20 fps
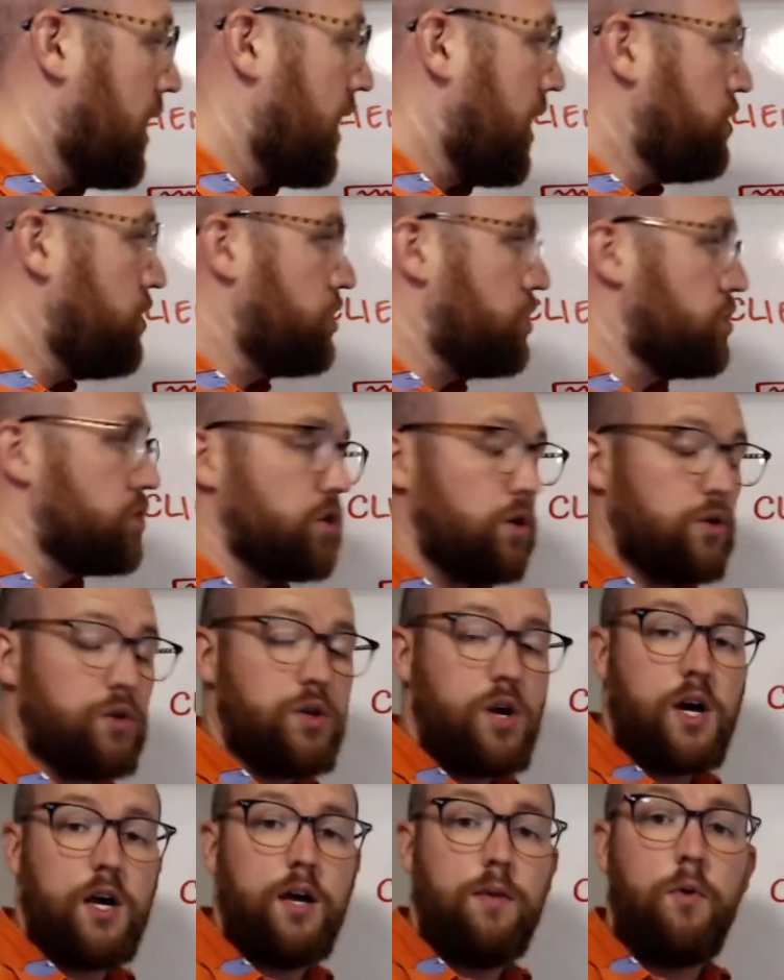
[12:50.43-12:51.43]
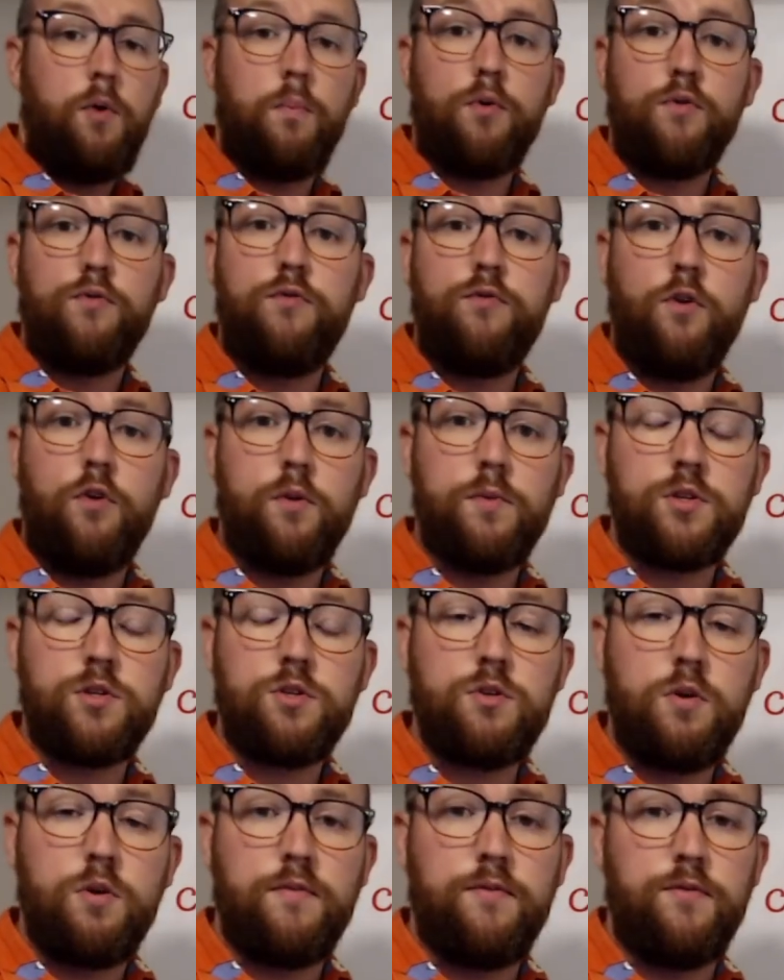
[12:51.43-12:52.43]
And as you can start talking about performance,
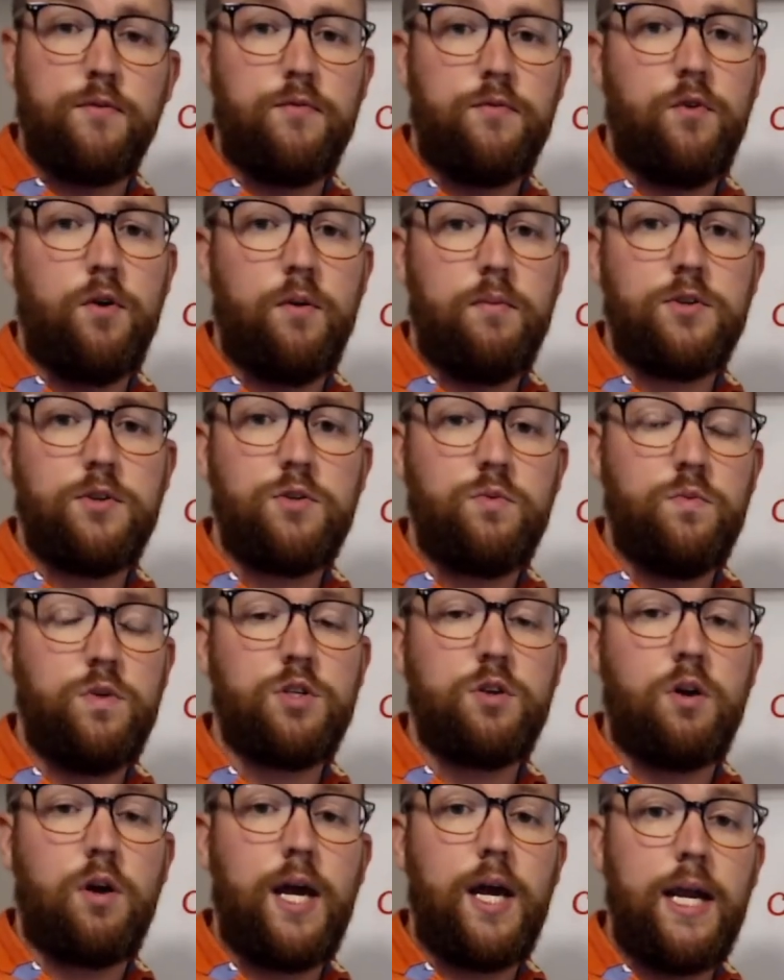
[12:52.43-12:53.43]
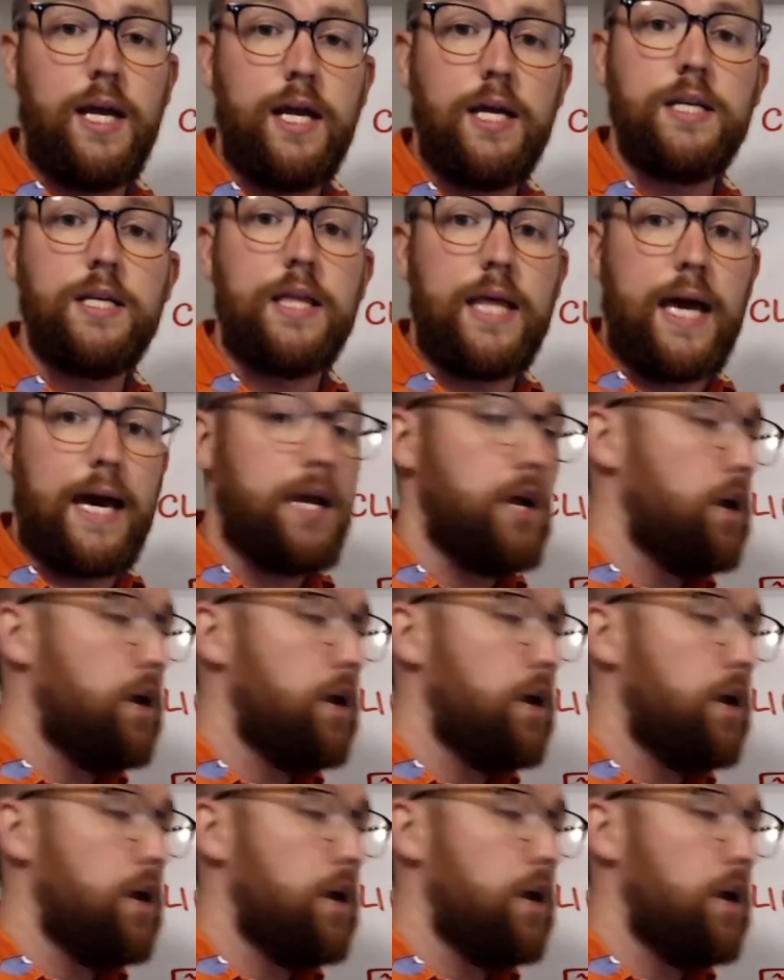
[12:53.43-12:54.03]
server performance, we start getting into that.